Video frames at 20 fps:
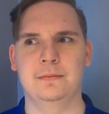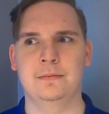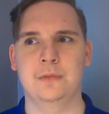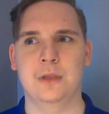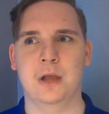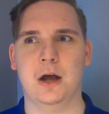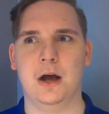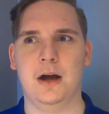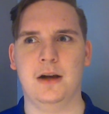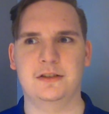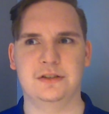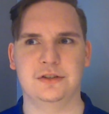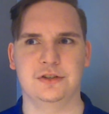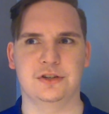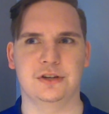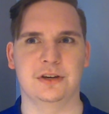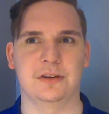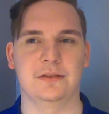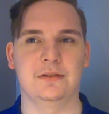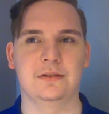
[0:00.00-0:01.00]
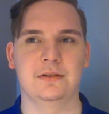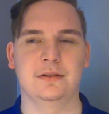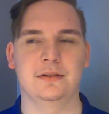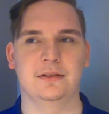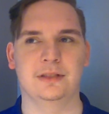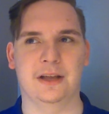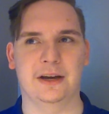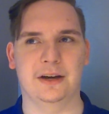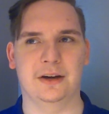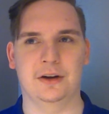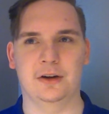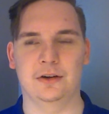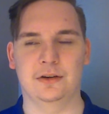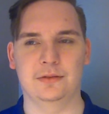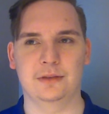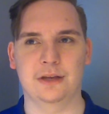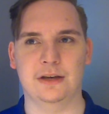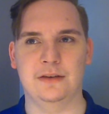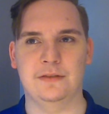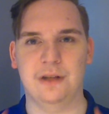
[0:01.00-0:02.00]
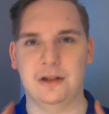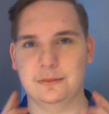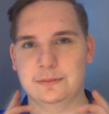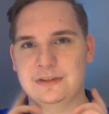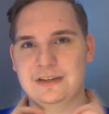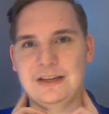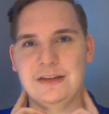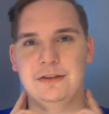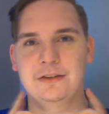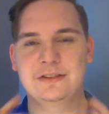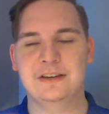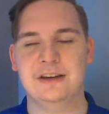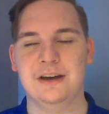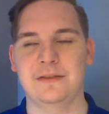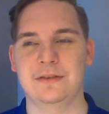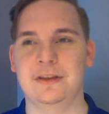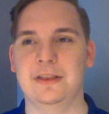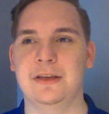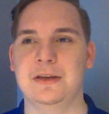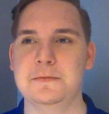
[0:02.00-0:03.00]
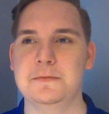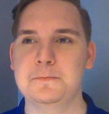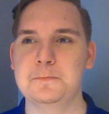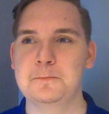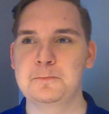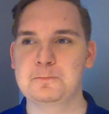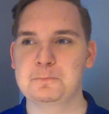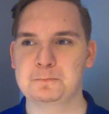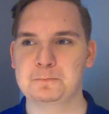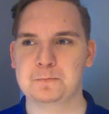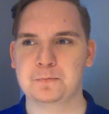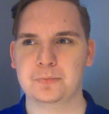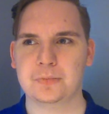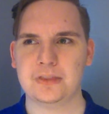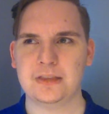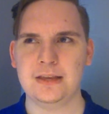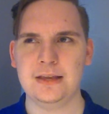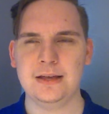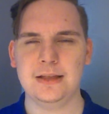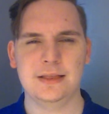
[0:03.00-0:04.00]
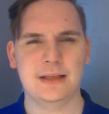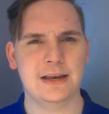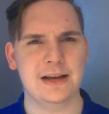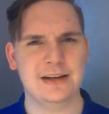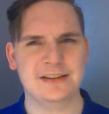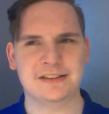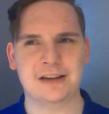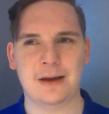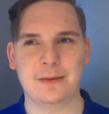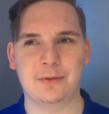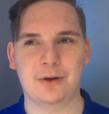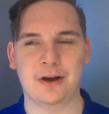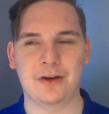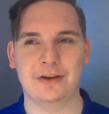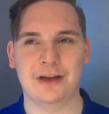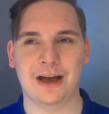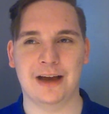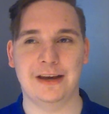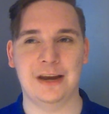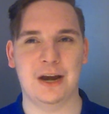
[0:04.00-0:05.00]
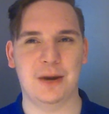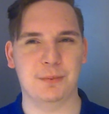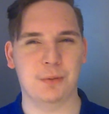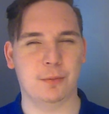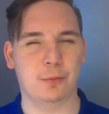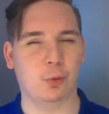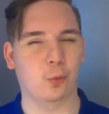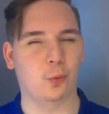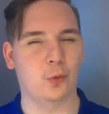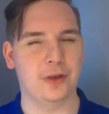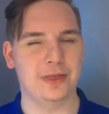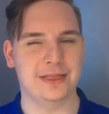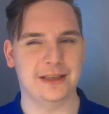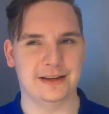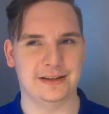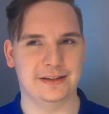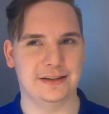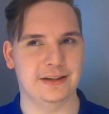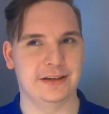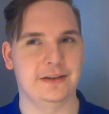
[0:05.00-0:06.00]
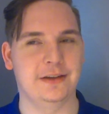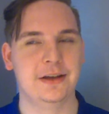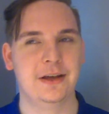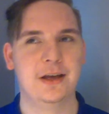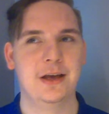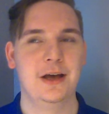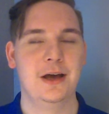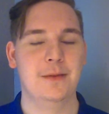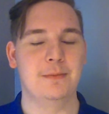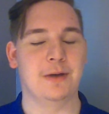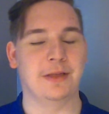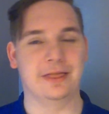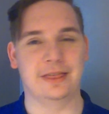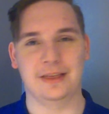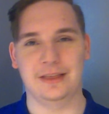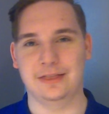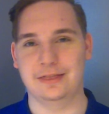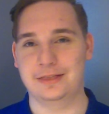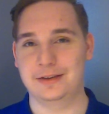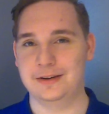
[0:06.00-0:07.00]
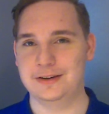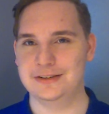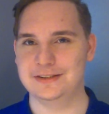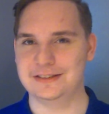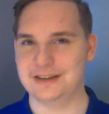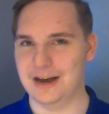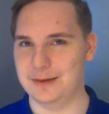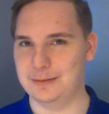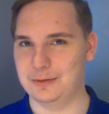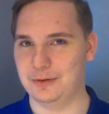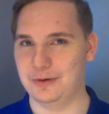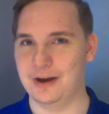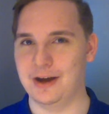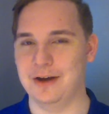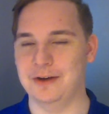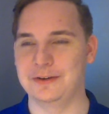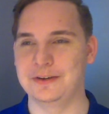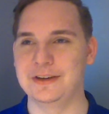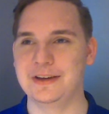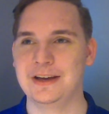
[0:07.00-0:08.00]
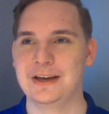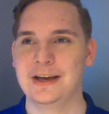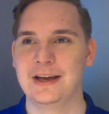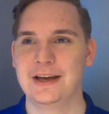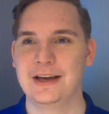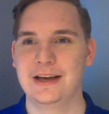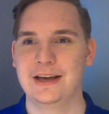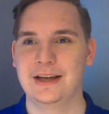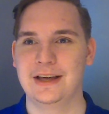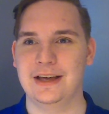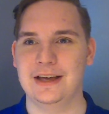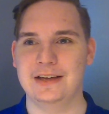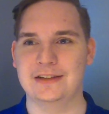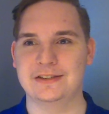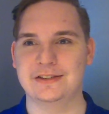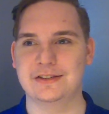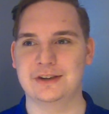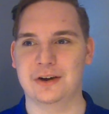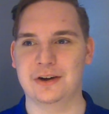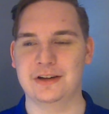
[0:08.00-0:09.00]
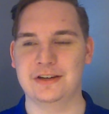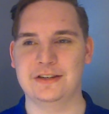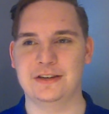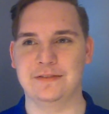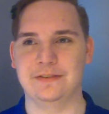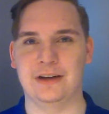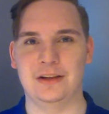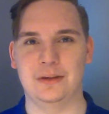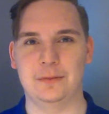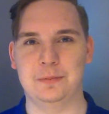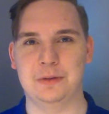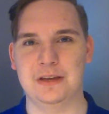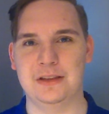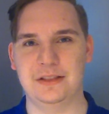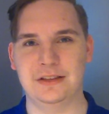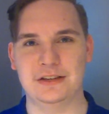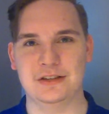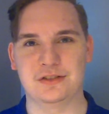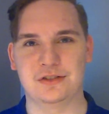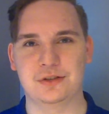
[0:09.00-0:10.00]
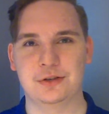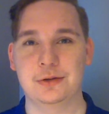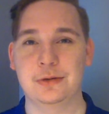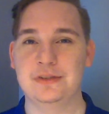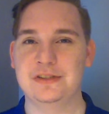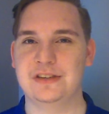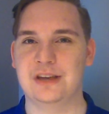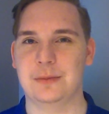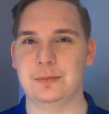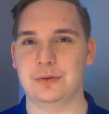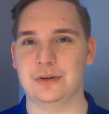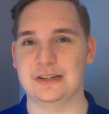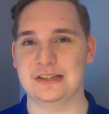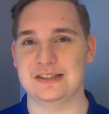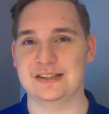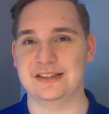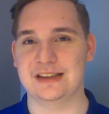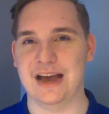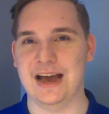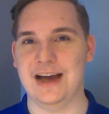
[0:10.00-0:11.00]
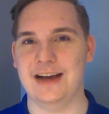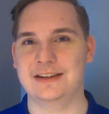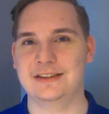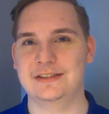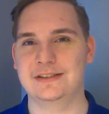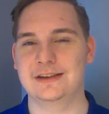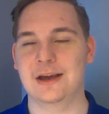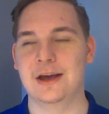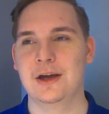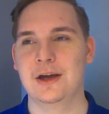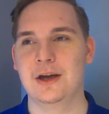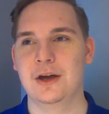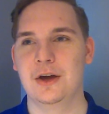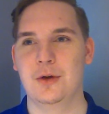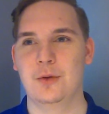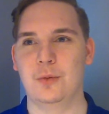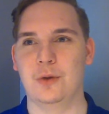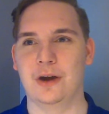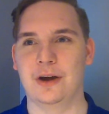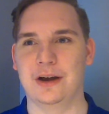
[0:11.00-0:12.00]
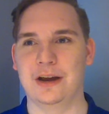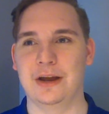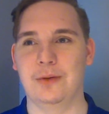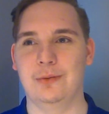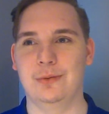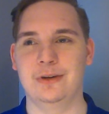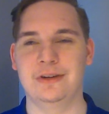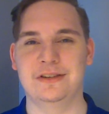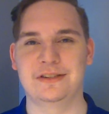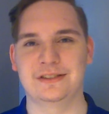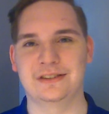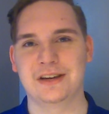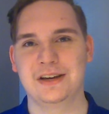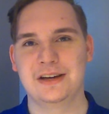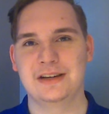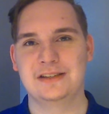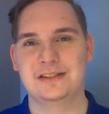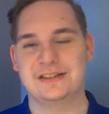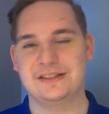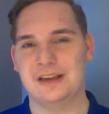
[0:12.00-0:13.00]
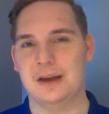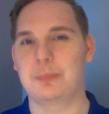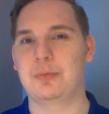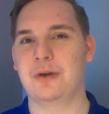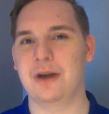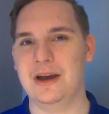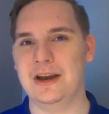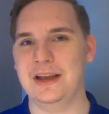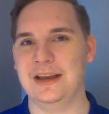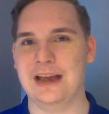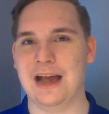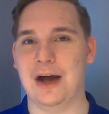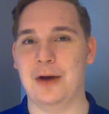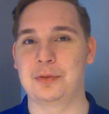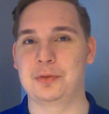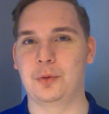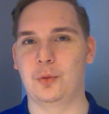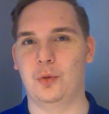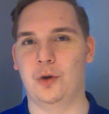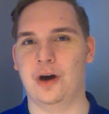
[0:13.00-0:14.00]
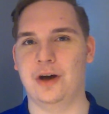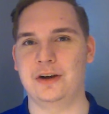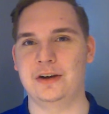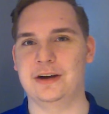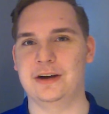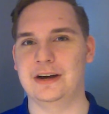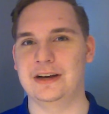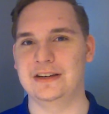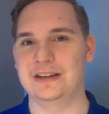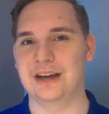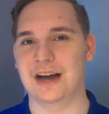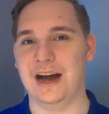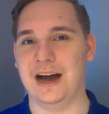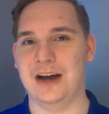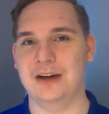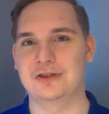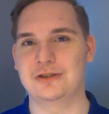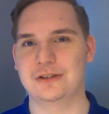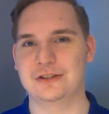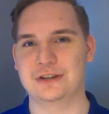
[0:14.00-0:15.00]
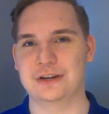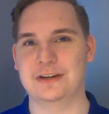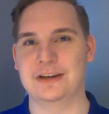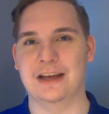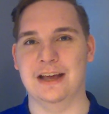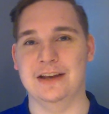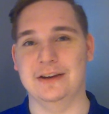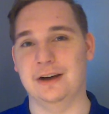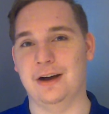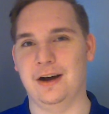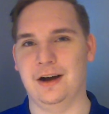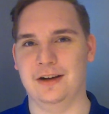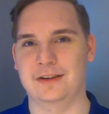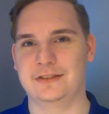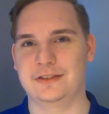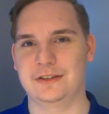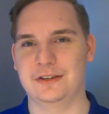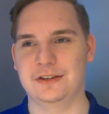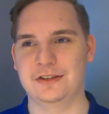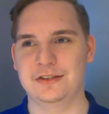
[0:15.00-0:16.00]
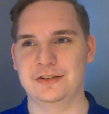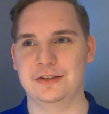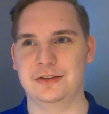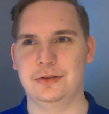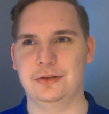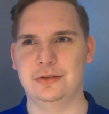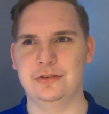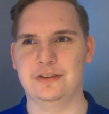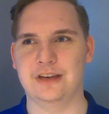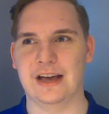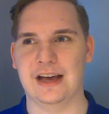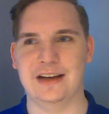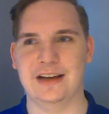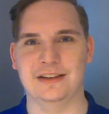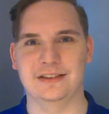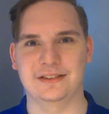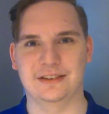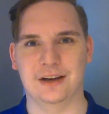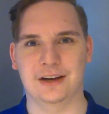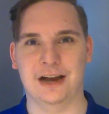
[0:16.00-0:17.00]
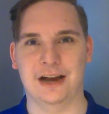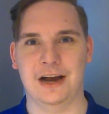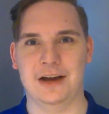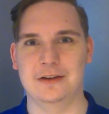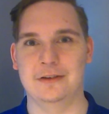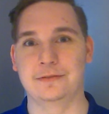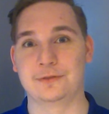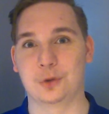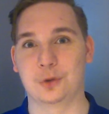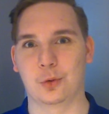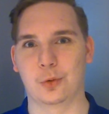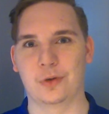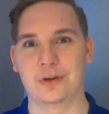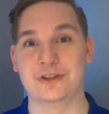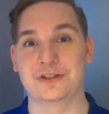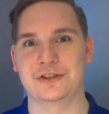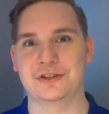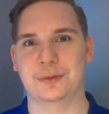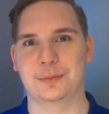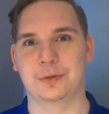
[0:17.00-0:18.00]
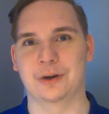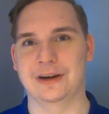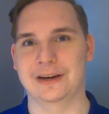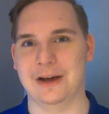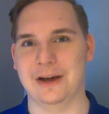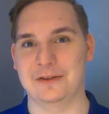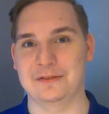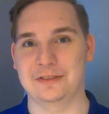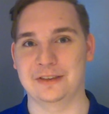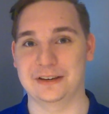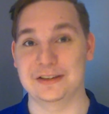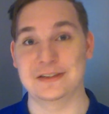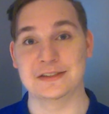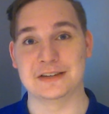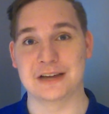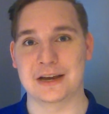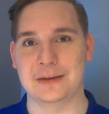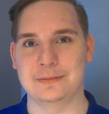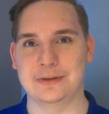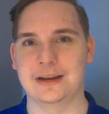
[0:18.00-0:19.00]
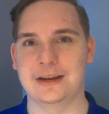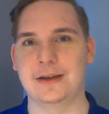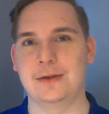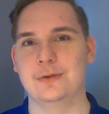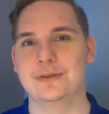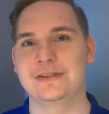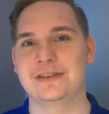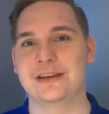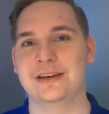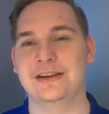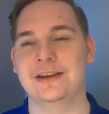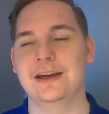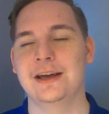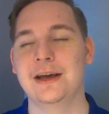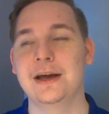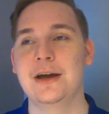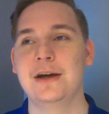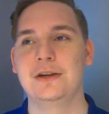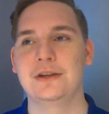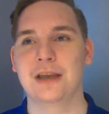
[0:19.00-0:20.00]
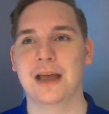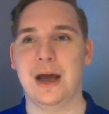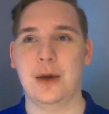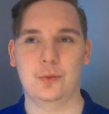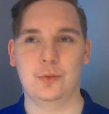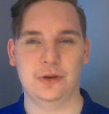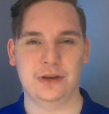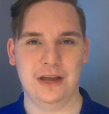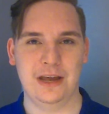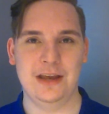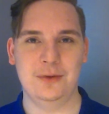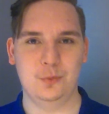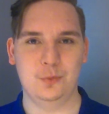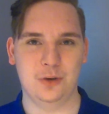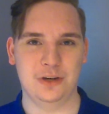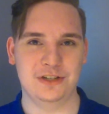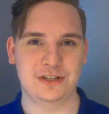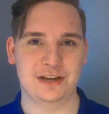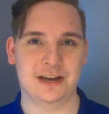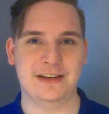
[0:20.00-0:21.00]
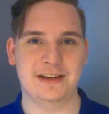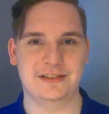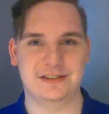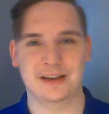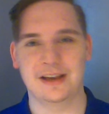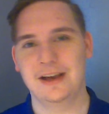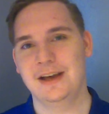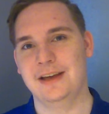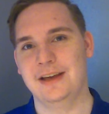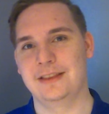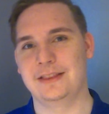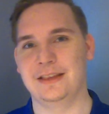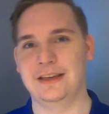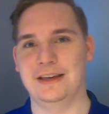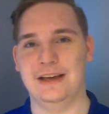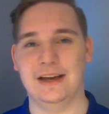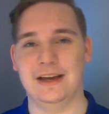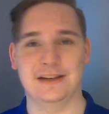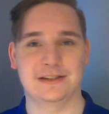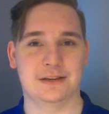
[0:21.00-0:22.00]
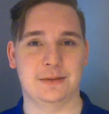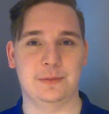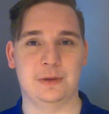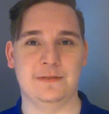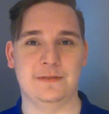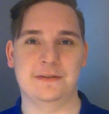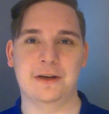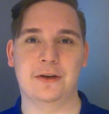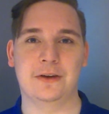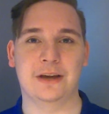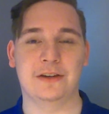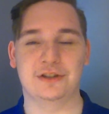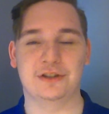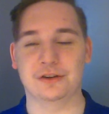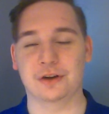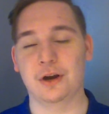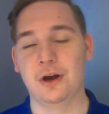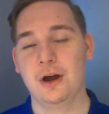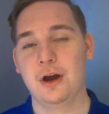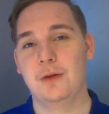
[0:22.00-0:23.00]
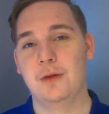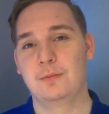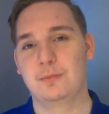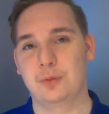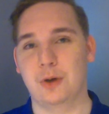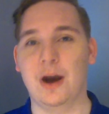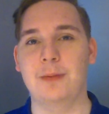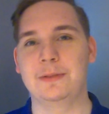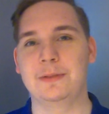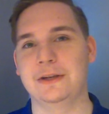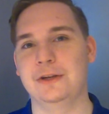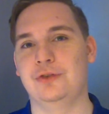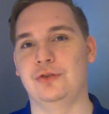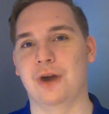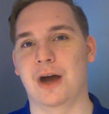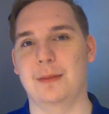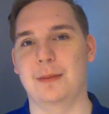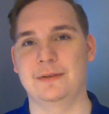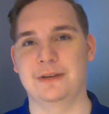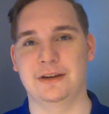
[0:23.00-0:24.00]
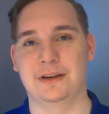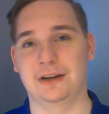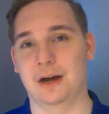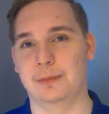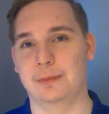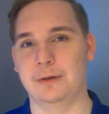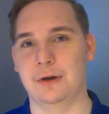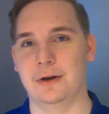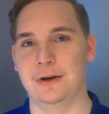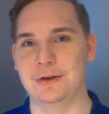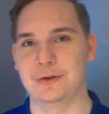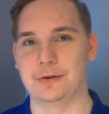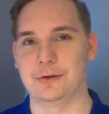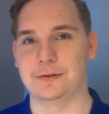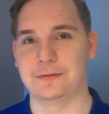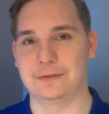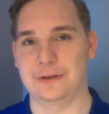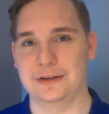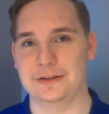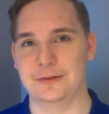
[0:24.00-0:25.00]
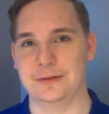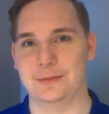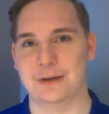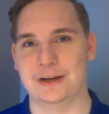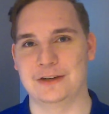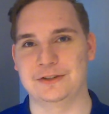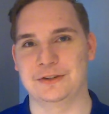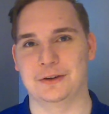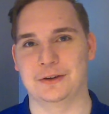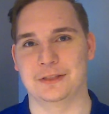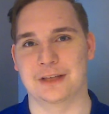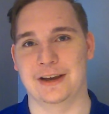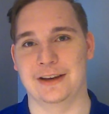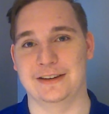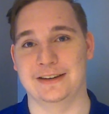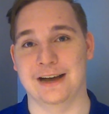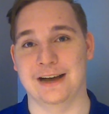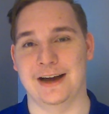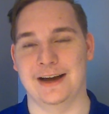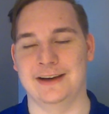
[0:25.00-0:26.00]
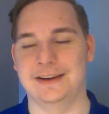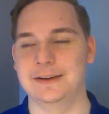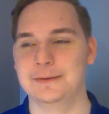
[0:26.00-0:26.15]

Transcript: oxygen, they developed gills and everything. The next time around, I can't remember what they did, but the third time around, it started developing these two separate sacs where it was separating out the water into hydrogen and oxygen to use as a kind of torch to break out of the containment it was in which case the SCP Foundation promptly dropped it a couple hundred feet to make sure that it died.